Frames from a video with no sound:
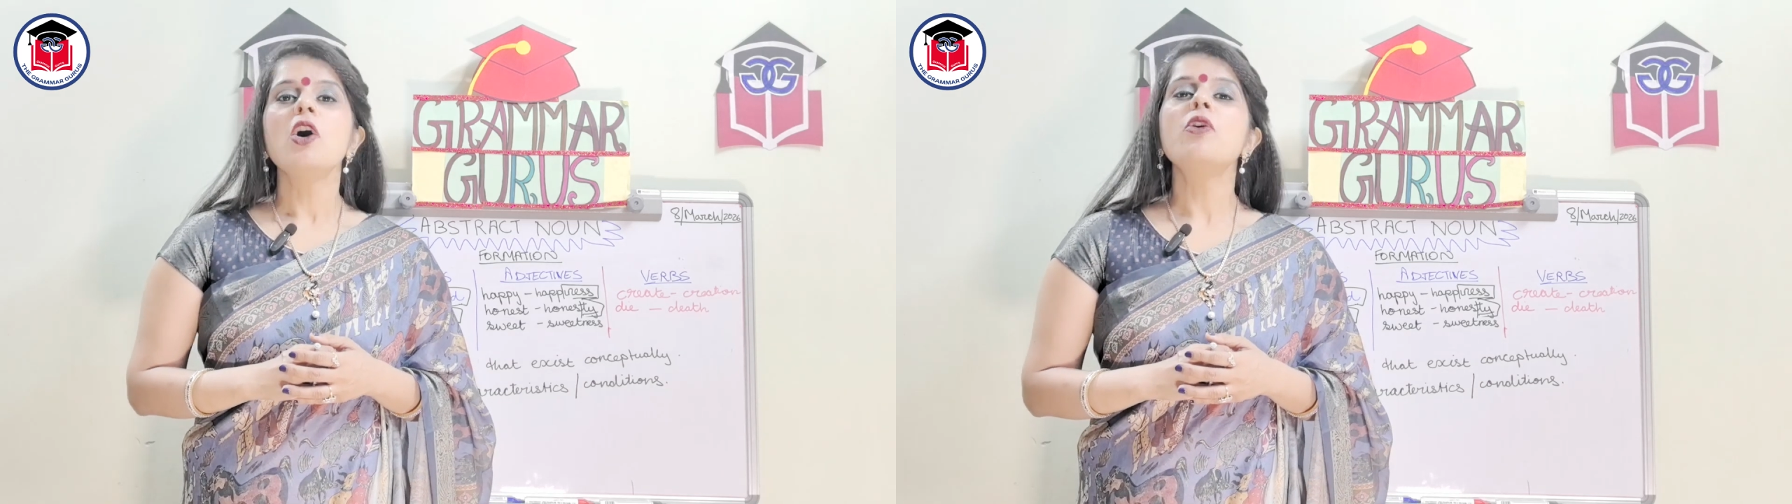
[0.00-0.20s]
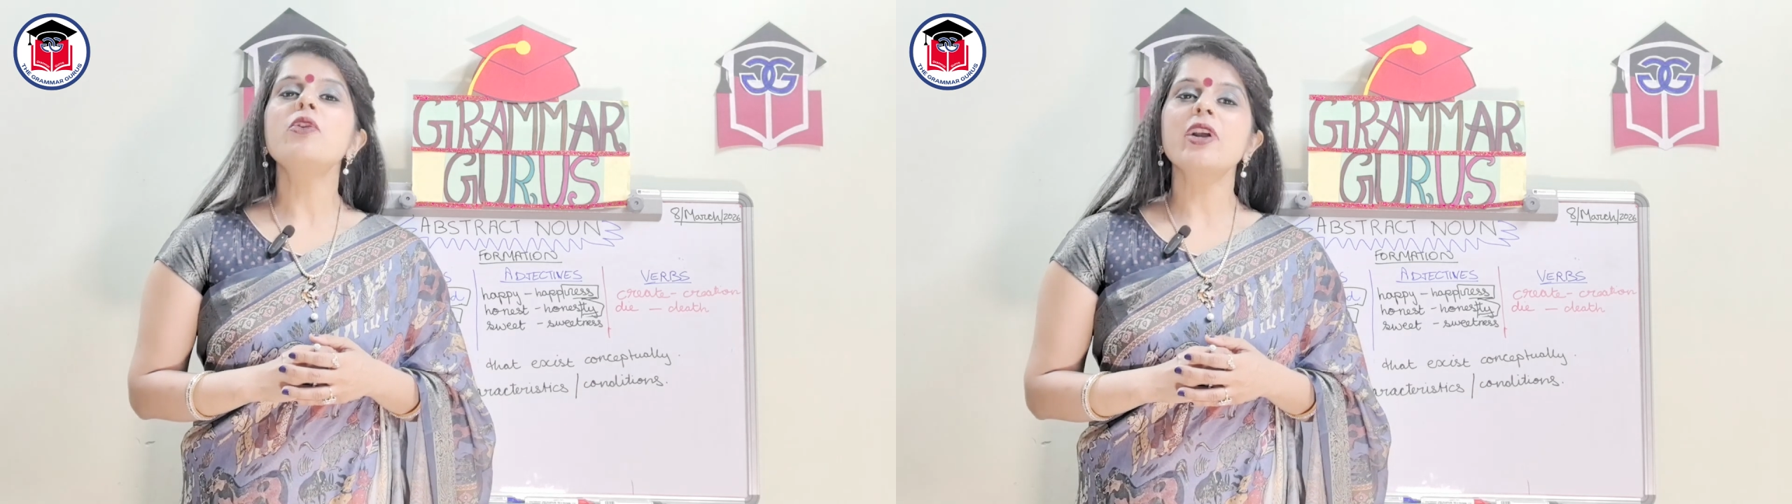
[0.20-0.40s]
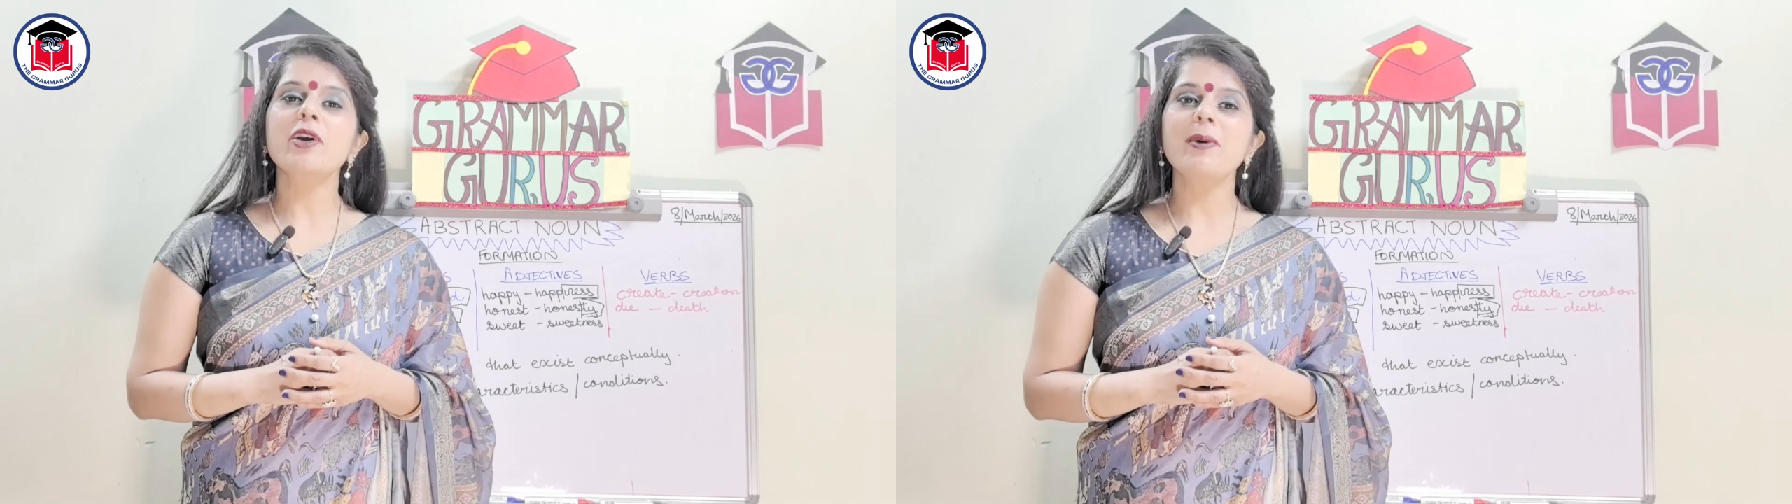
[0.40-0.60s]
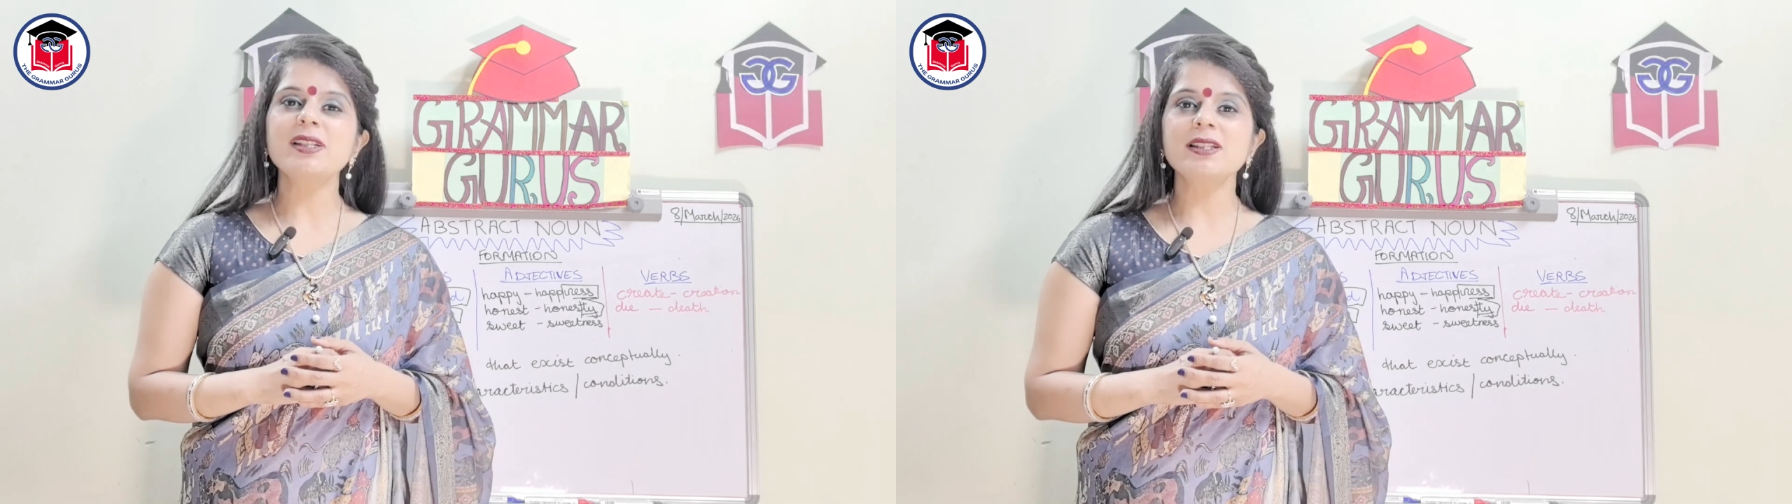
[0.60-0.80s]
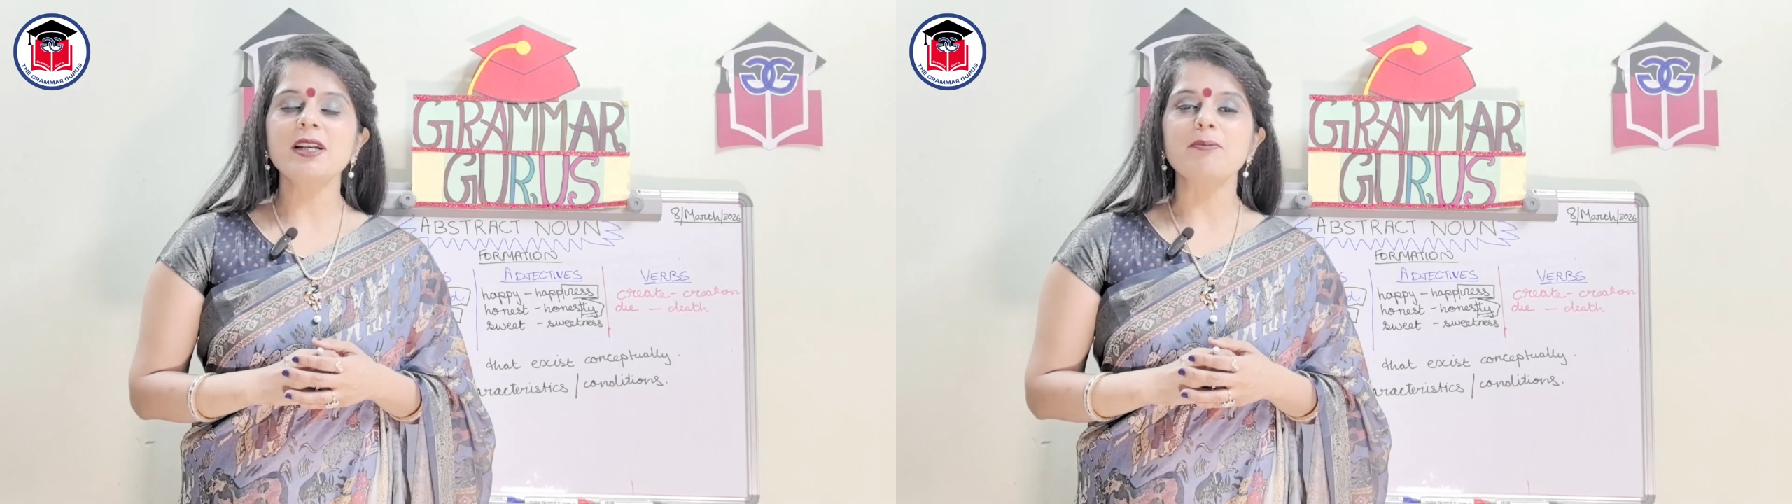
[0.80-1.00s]
who
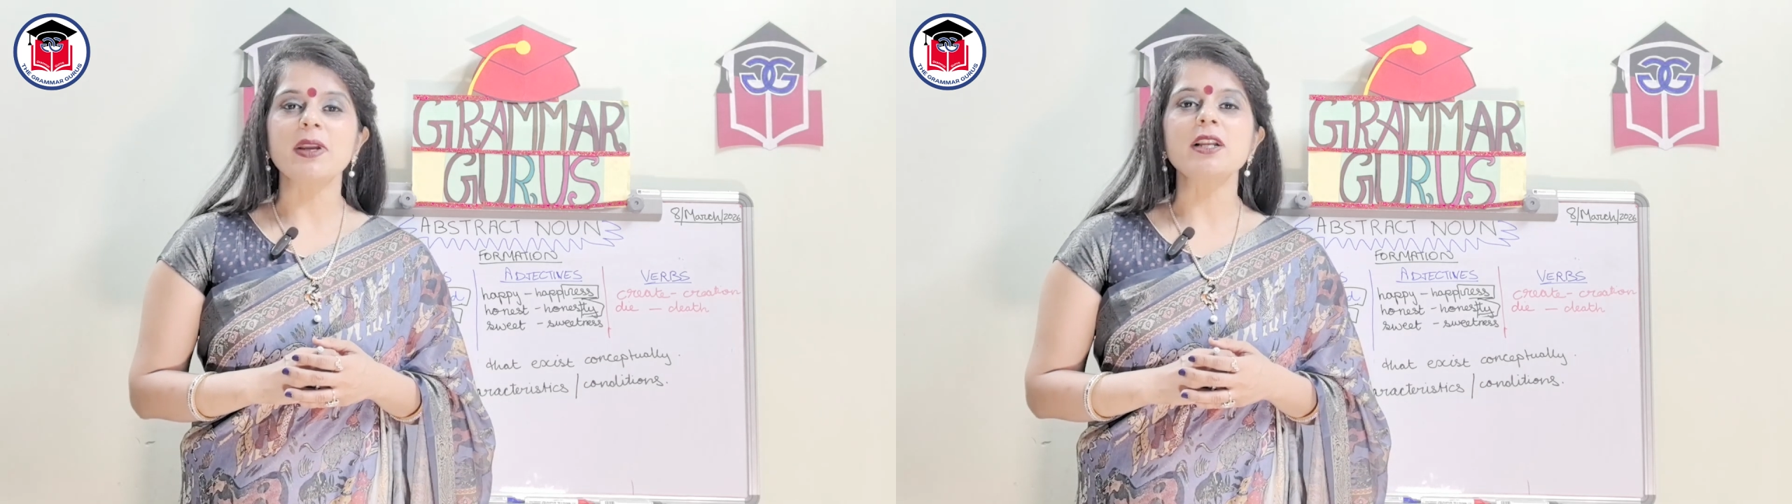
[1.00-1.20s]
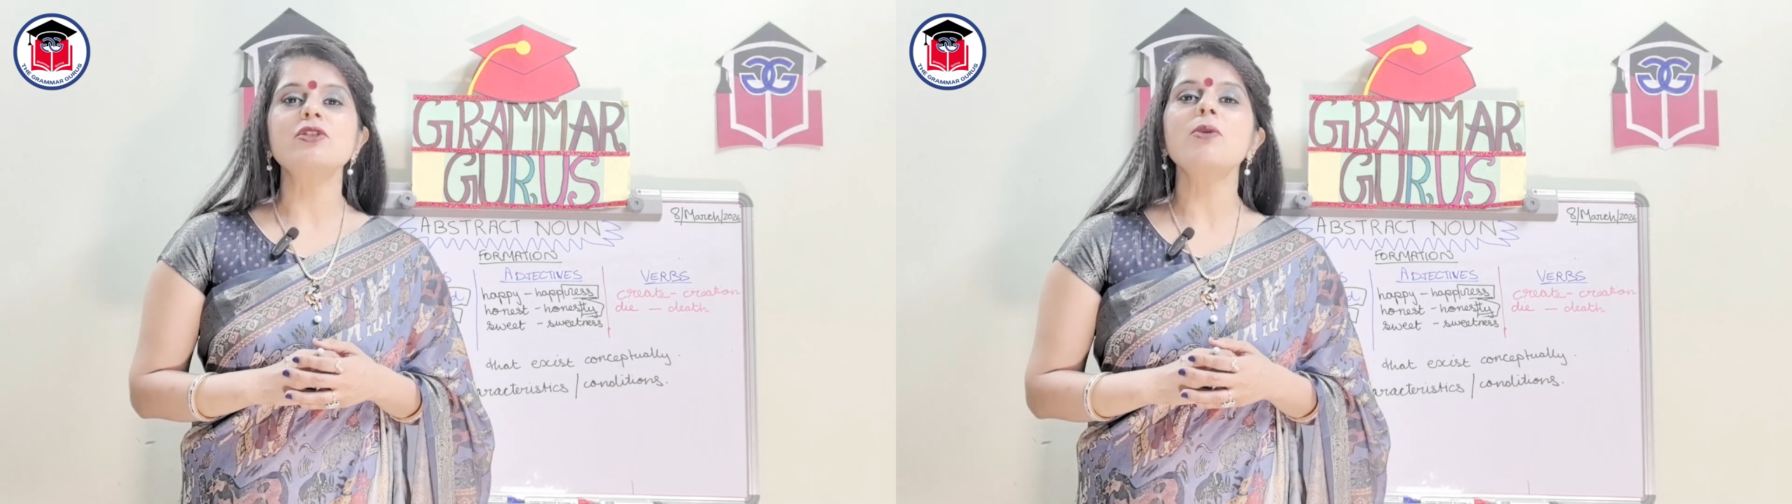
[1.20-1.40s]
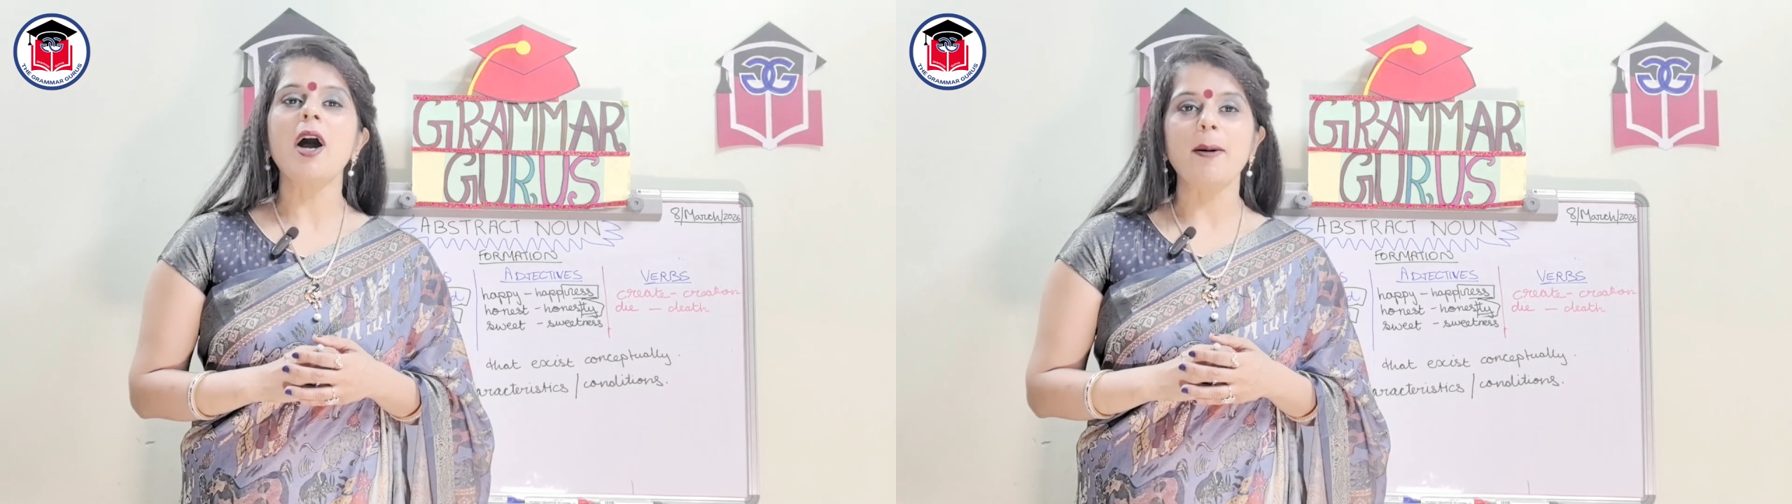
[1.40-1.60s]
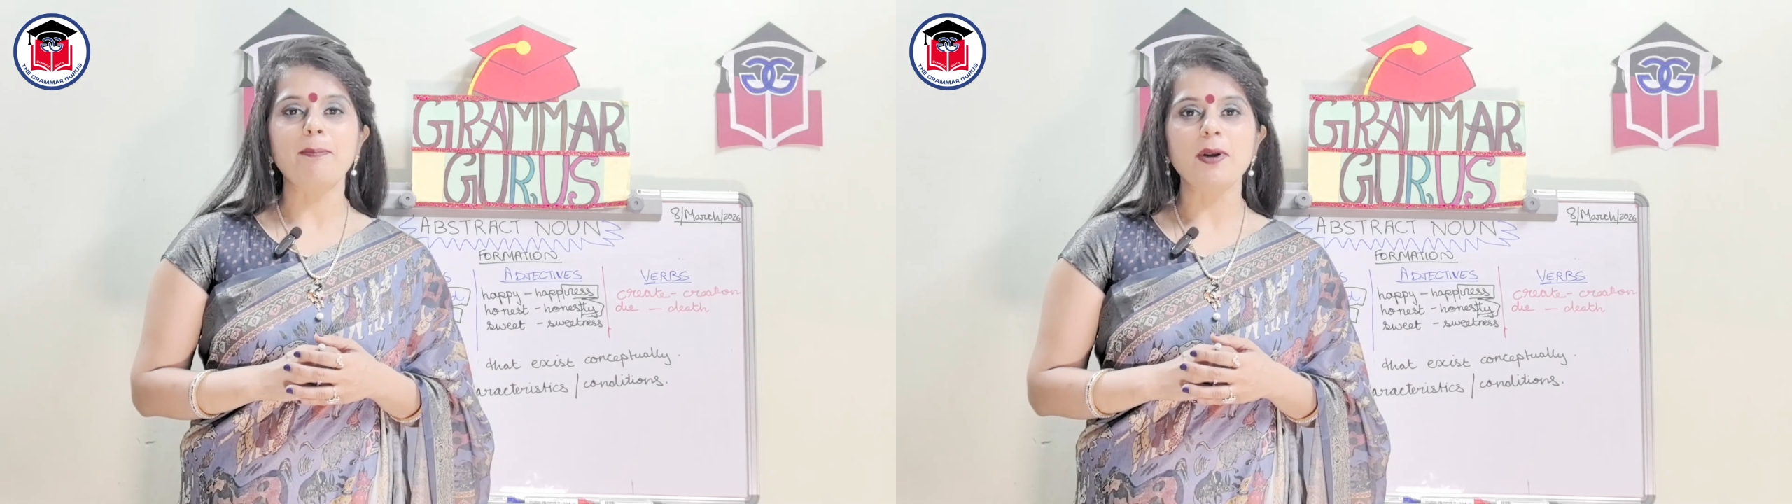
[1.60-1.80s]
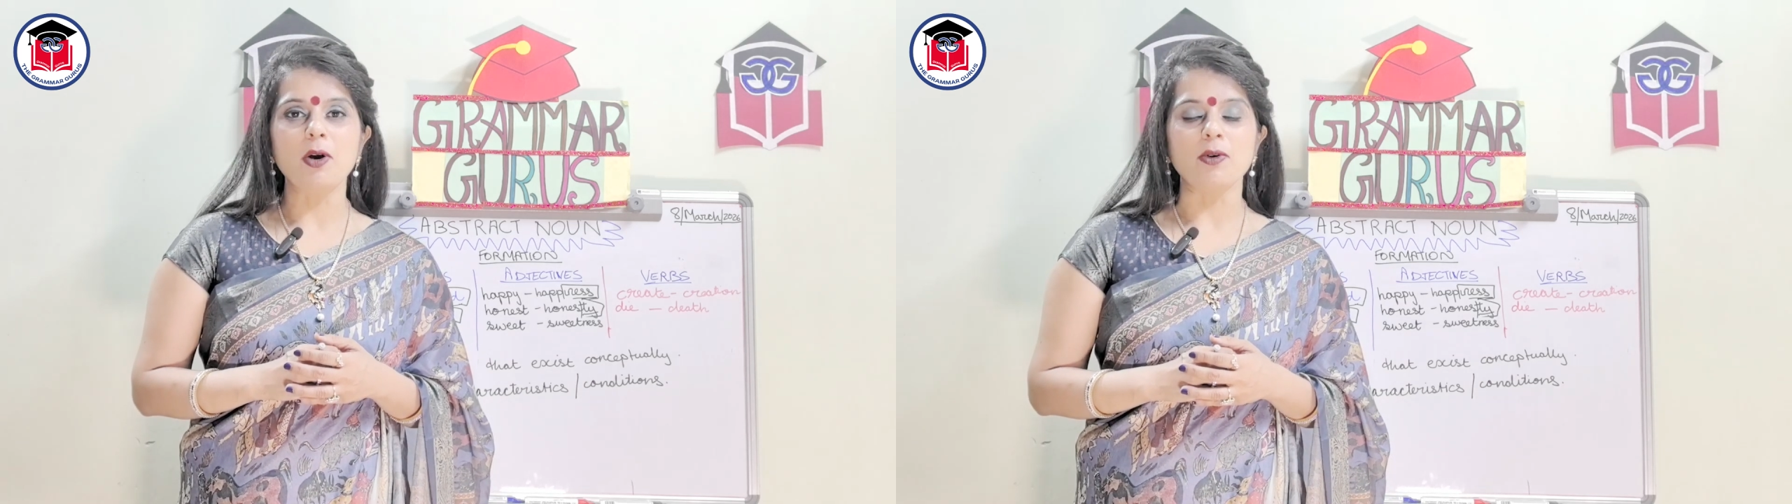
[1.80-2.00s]
requested me to
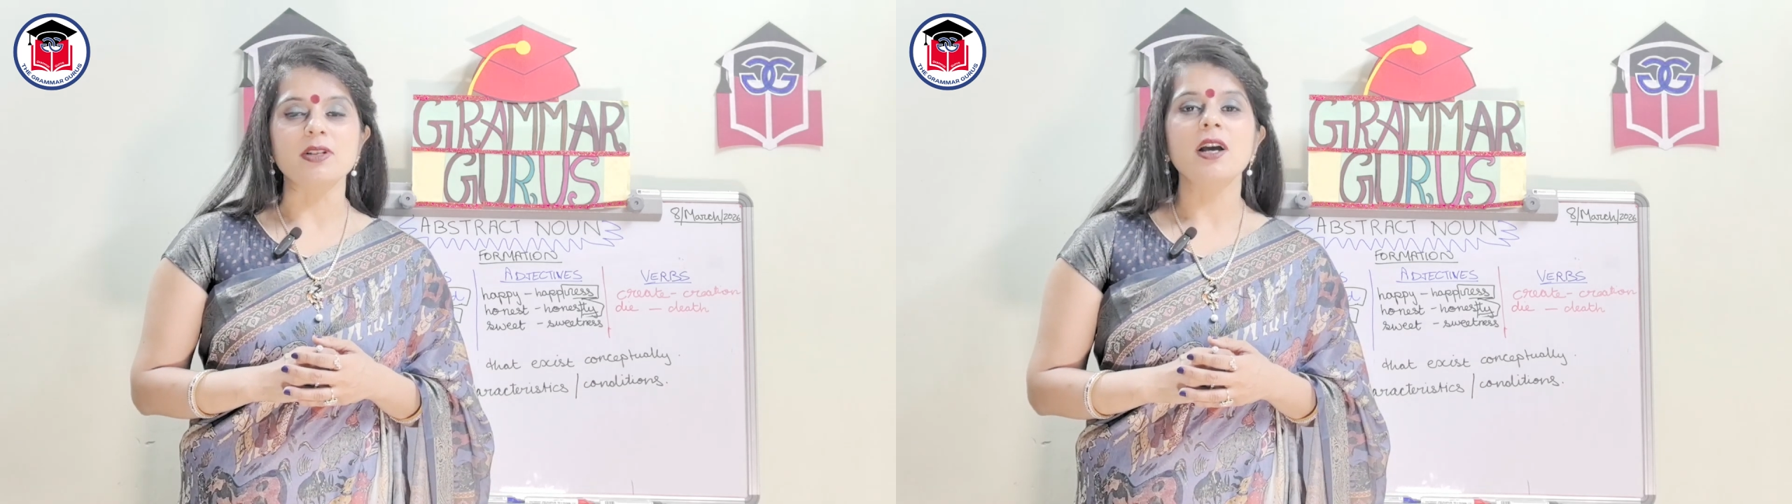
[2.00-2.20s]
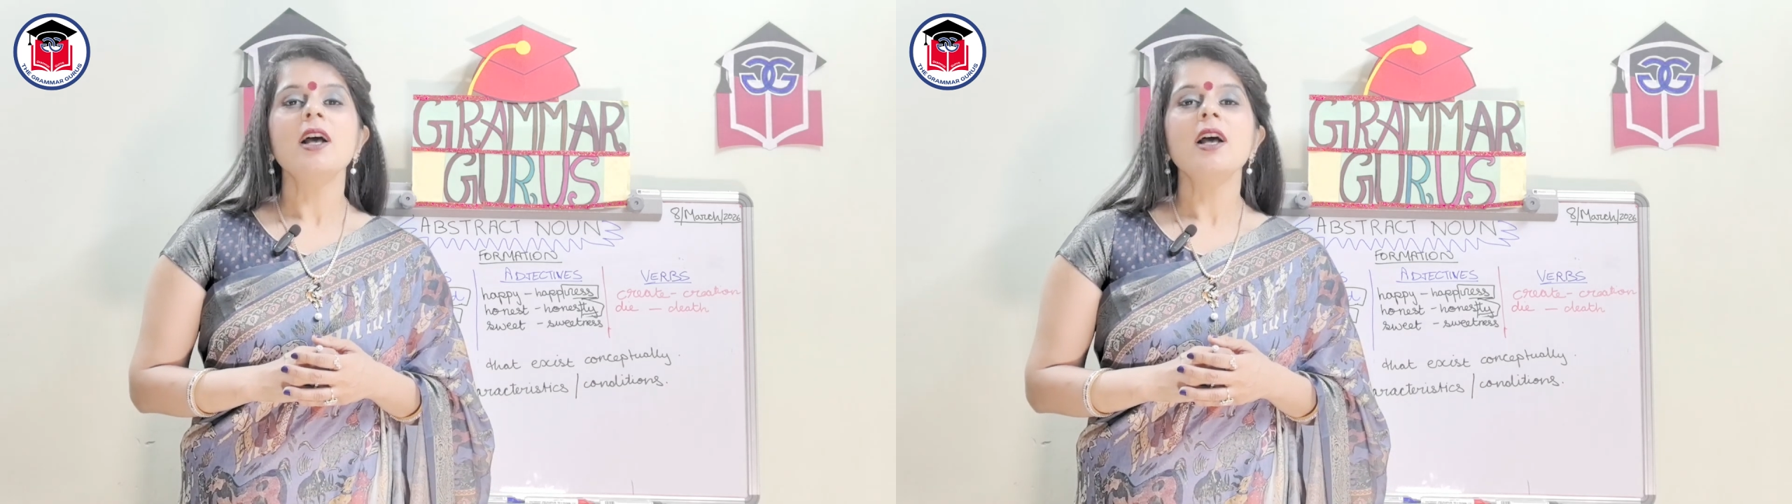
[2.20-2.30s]
upload